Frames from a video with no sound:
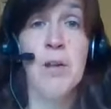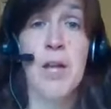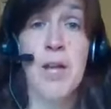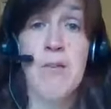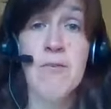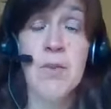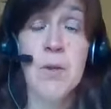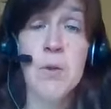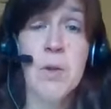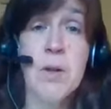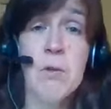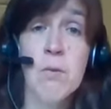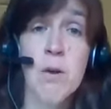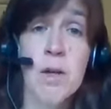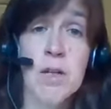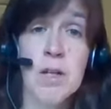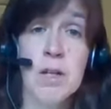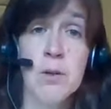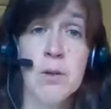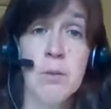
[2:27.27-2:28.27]
But if you are
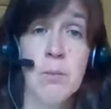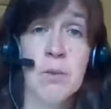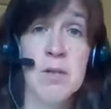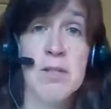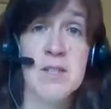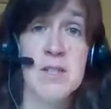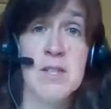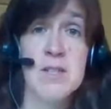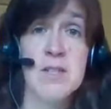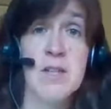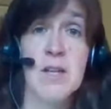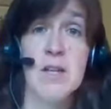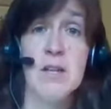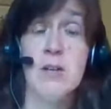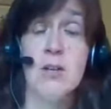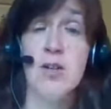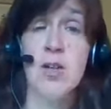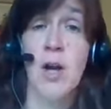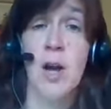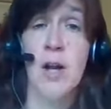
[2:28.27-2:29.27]
running your business
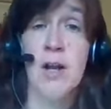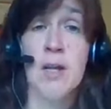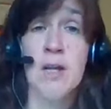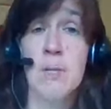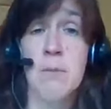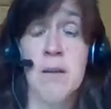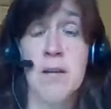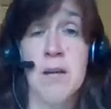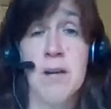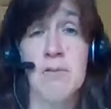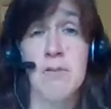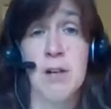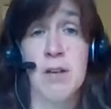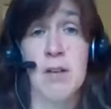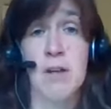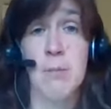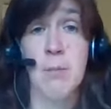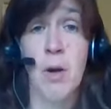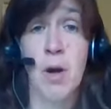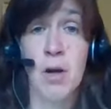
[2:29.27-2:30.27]
and you're trying to make
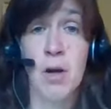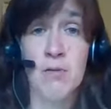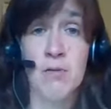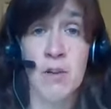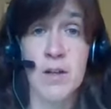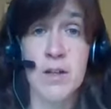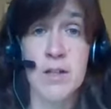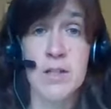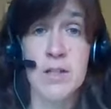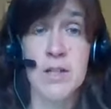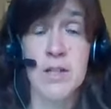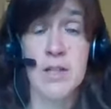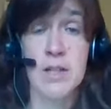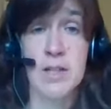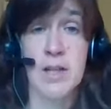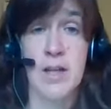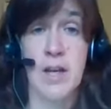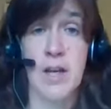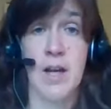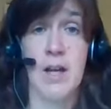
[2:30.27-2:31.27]
everything perfect
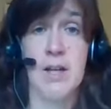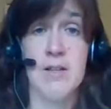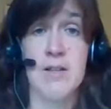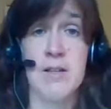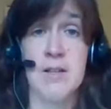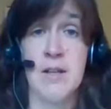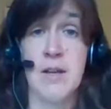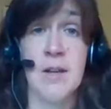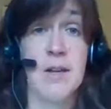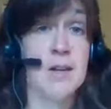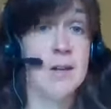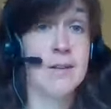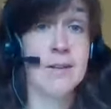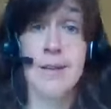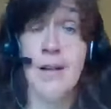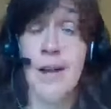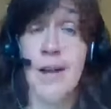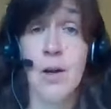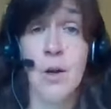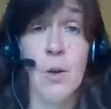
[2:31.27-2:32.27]
in the chaos,
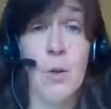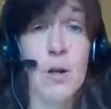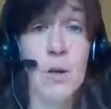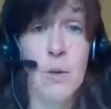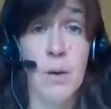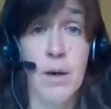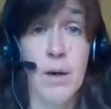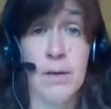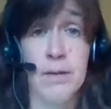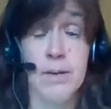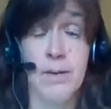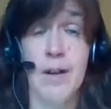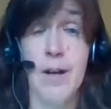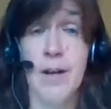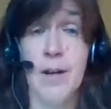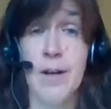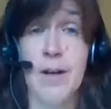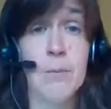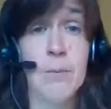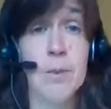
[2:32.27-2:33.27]
it's not going well. You're
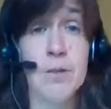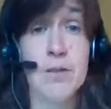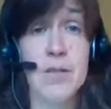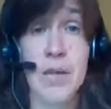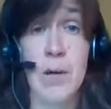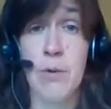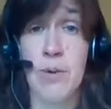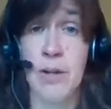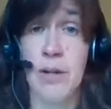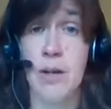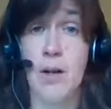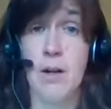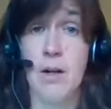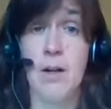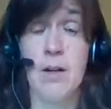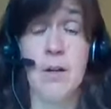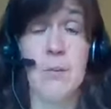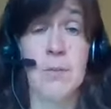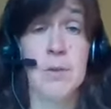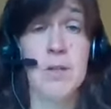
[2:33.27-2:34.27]
not getting much out
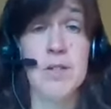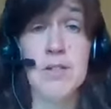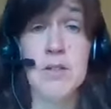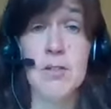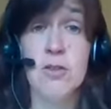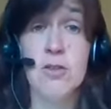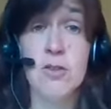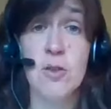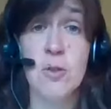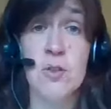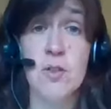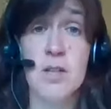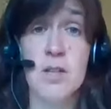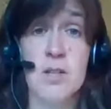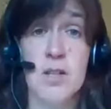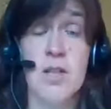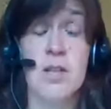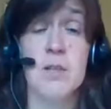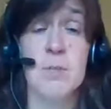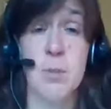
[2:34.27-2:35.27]
there because there's no
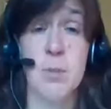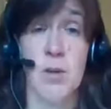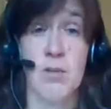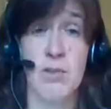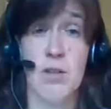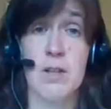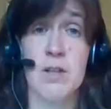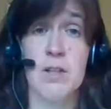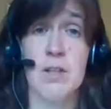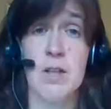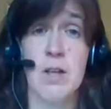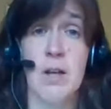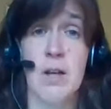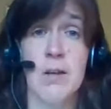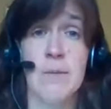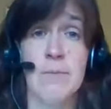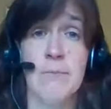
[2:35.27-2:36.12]
such thing as perfect.